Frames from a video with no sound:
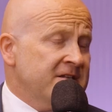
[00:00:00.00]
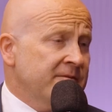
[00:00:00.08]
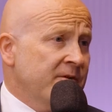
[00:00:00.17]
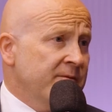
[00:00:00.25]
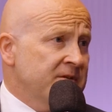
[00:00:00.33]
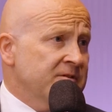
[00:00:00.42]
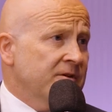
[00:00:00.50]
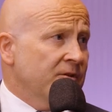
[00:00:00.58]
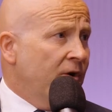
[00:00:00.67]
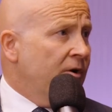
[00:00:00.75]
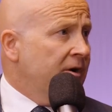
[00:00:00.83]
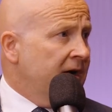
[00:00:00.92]
that's something we do a
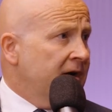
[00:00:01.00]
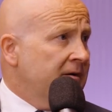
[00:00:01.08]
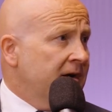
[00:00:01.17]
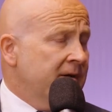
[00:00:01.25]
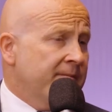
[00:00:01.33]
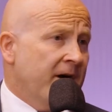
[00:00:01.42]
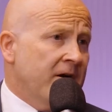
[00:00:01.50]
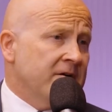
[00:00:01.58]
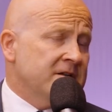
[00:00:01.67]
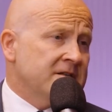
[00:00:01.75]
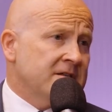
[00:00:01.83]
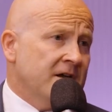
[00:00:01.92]
lot at
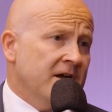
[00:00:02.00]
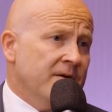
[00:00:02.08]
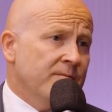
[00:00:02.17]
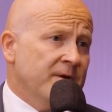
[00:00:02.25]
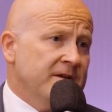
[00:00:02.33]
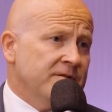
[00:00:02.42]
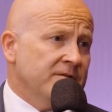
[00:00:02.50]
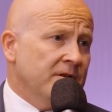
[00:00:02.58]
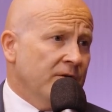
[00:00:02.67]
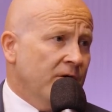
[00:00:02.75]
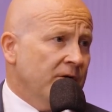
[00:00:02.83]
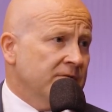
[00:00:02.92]
Barratt's. We do a
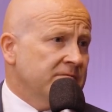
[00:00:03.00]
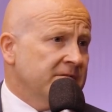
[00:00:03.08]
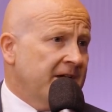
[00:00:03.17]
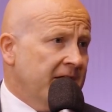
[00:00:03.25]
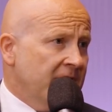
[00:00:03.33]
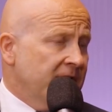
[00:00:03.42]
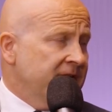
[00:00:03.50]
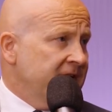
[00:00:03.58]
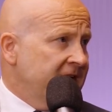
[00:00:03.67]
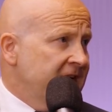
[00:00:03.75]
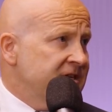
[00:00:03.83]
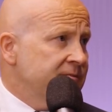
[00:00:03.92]
lot getting out and
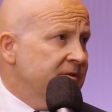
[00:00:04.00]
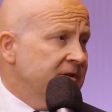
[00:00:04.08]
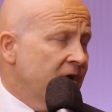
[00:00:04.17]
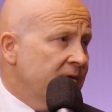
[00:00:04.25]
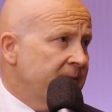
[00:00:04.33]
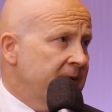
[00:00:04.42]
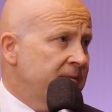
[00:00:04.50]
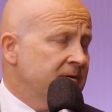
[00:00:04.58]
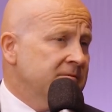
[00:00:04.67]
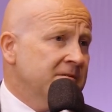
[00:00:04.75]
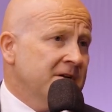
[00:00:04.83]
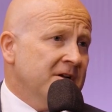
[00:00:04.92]
engaging with young
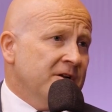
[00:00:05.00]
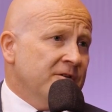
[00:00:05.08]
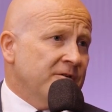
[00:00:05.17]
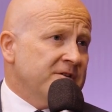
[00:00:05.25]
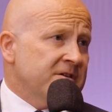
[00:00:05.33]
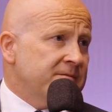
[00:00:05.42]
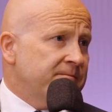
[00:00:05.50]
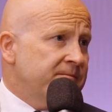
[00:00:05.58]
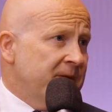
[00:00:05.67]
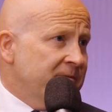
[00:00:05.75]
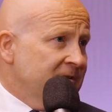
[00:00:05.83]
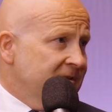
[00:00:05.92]
people, not just
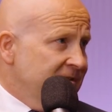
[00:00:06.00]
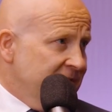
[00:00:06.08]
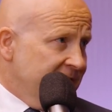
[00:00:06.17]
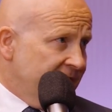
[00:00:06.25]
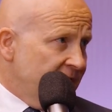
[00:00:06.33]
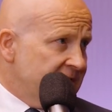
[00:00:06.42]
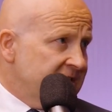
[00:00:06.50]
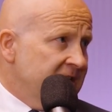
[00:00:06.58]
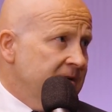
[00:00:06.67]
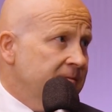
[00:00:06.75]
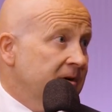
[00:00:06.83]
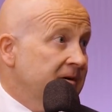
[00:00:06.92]
people at
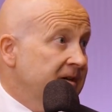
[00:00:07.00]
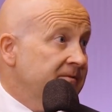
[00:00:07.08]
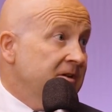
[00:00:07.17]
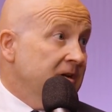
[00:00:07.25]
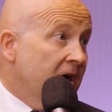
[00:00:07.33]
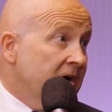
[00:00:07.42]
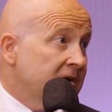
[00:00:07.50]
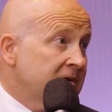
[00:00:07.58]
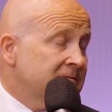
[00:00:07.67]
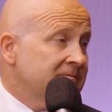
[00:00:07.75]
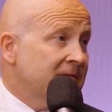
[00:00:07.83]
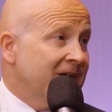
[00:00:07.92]
university, but even
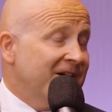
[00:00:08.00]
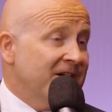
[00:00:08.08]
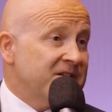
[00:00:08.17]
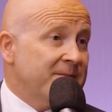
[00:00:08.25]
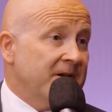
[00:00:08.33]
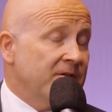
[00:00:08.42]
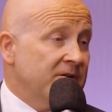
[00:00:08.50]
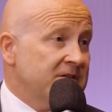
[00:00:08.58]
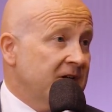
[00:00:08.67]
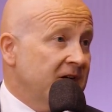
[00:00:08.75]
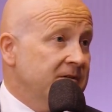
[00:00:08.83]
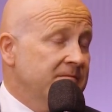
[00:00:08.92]
younger. I spend a lot of
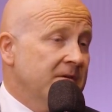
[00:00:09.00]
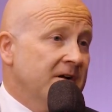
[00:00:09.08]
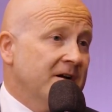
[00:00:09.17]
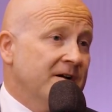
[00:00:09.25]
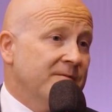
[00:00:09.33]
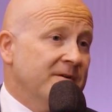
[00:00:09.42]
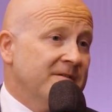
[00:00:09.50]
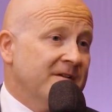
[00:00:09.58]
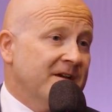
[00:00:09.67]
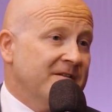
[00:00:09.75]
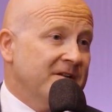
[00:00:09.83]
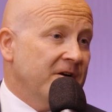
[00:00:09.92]
time with
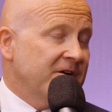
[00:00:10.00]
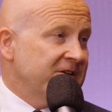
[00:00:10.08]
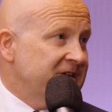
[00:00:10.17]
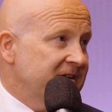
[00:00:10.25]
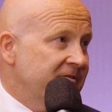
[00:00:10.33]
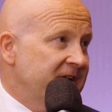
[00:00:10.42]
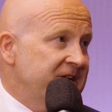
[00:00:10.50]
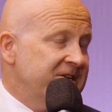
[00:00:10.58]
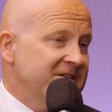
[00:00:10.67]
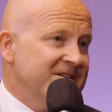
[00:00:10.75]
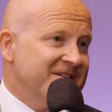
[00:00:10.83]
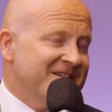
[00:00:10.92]
the younger
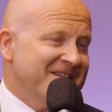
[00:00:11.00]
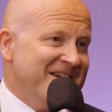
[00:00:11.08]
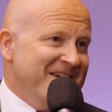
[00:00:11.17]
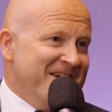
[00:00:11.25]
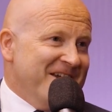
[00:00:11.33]
generations, and